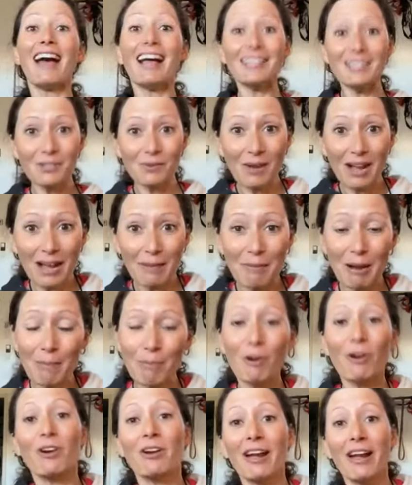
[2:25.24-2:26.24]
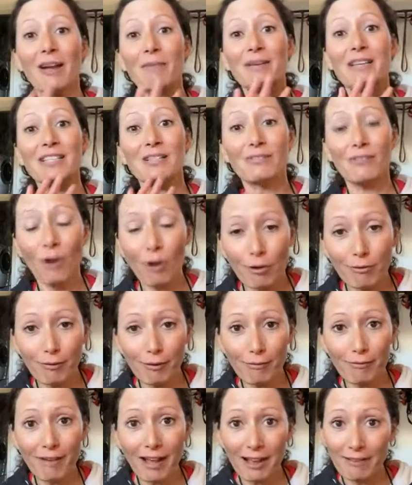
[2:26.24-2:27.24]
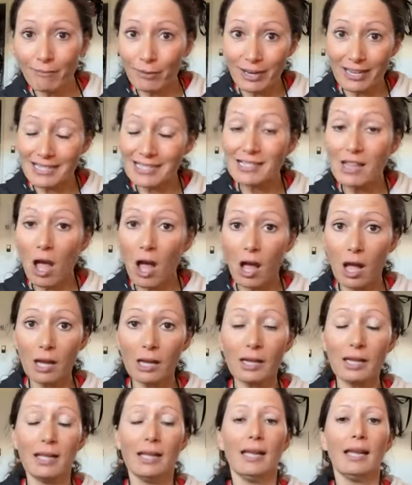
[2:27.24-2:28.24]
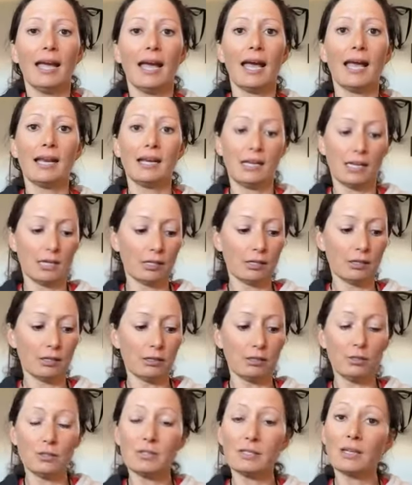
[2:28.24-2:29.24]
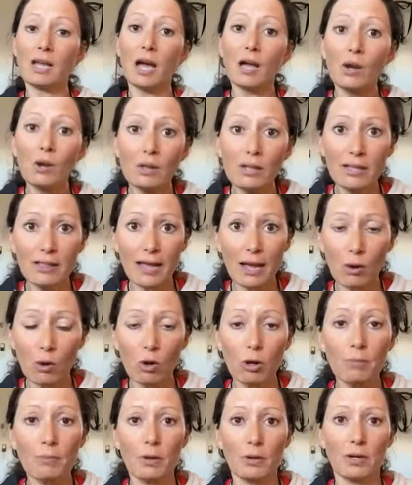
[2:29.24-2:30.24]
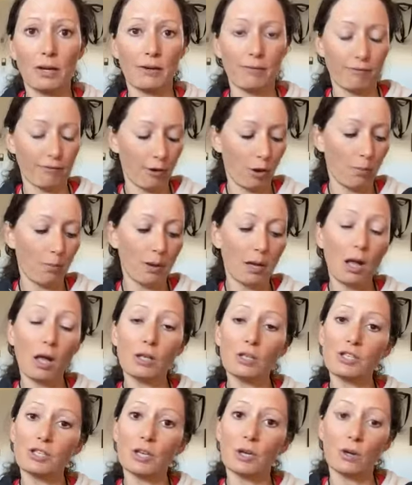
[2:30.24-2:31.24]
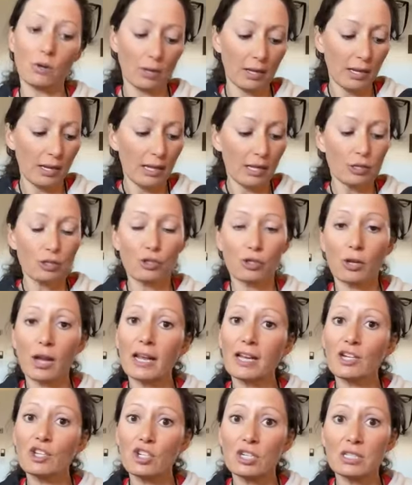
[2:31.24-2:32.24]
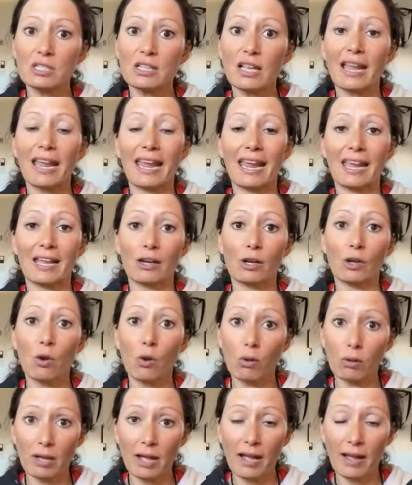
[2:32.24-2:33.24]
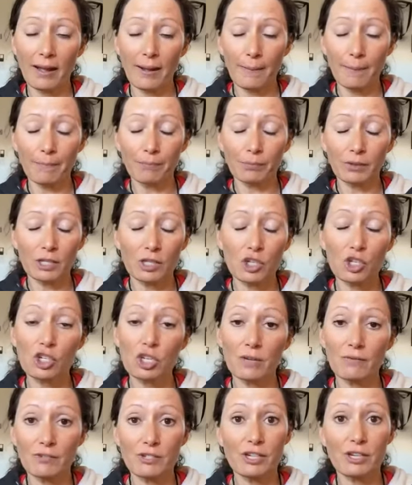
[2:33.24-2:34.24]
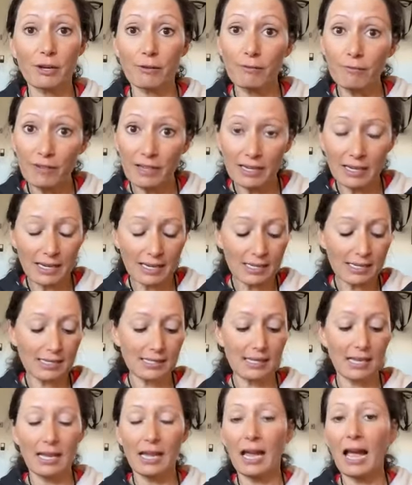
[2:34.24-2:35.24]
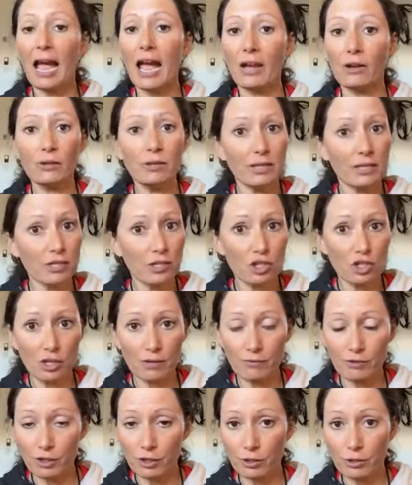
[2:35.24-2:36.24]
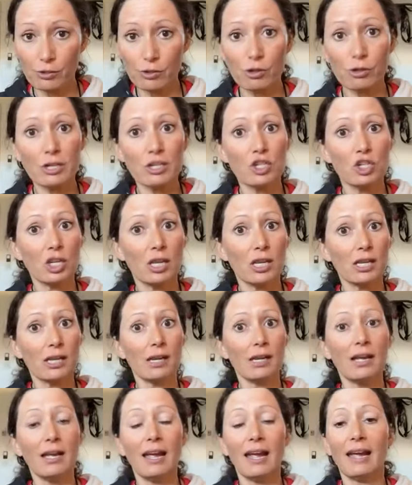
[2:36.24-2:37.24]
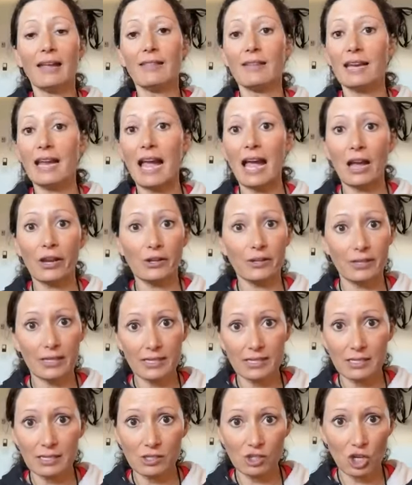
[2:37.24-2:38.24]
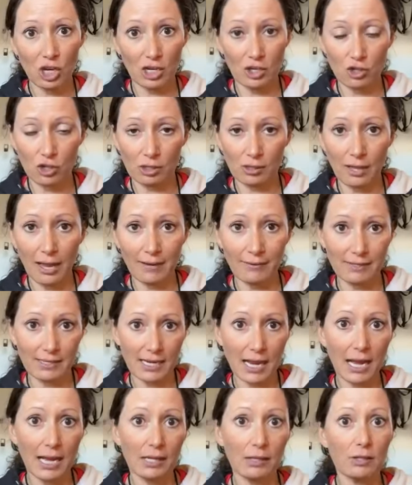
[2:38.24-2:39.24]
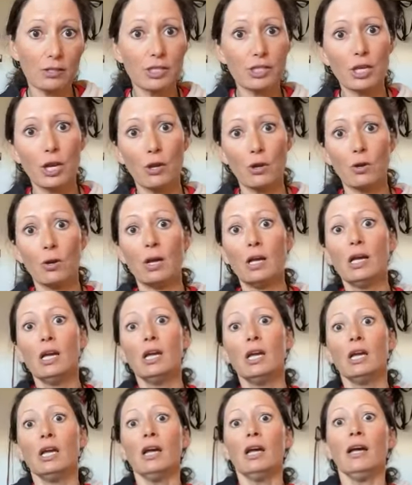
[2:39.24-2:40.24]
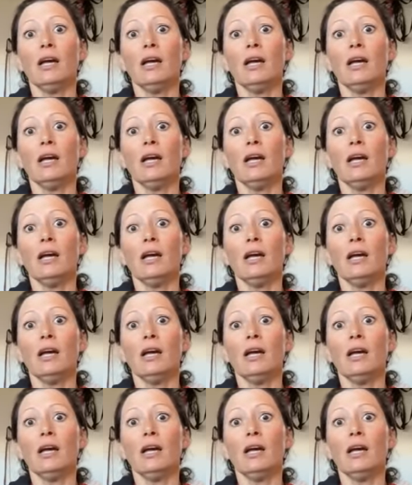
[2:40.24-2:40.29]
That's why my program is over five weeks long and it includes not only that hormone info, but also strategies and um, shifts to your fitness, how you need to shift your nutrition, and then how you need to change your lifestyle. So,